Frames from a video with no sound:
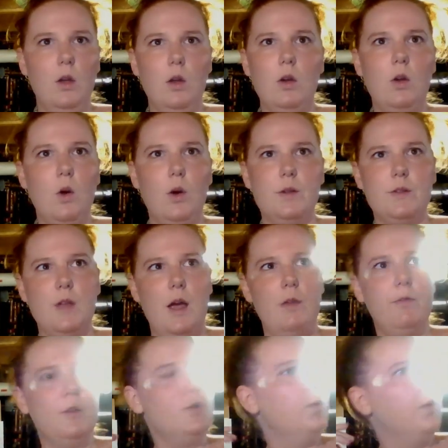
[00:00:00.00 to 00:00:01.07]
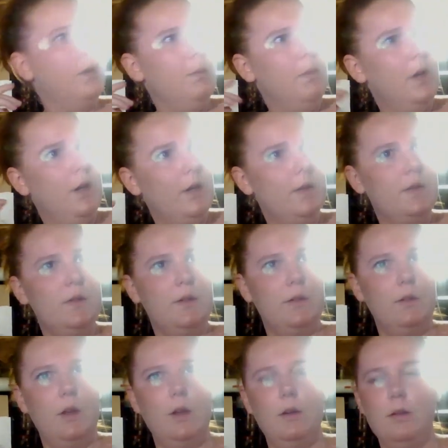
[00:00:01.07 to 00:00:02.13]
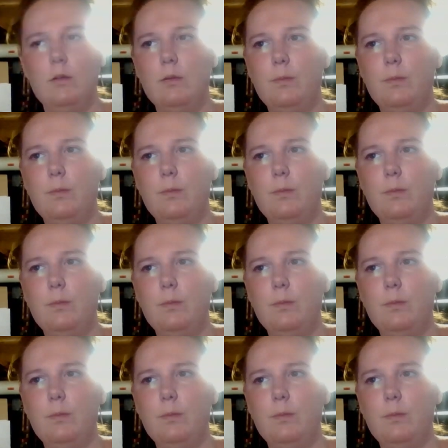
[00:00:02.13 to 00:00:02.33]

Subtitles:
go outside for 20 minutes and then